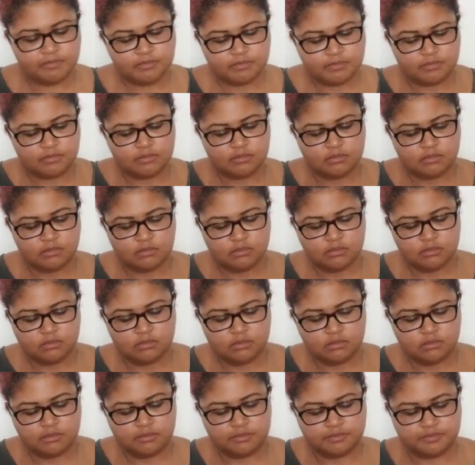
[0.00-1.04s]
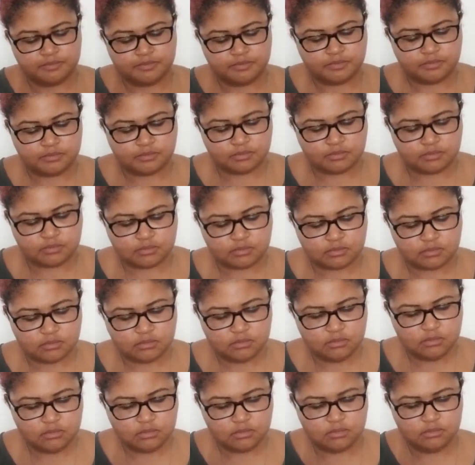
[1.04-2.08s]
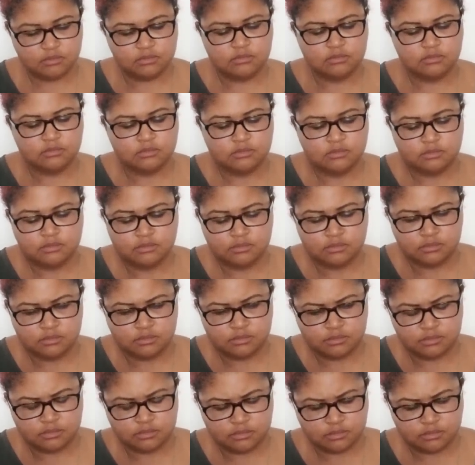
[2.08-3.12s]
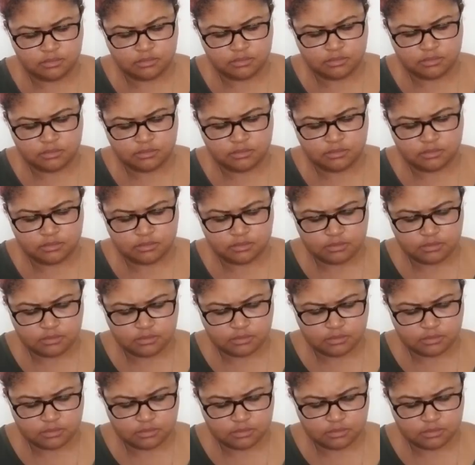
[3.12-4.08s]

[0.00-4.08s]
Nobody speaks.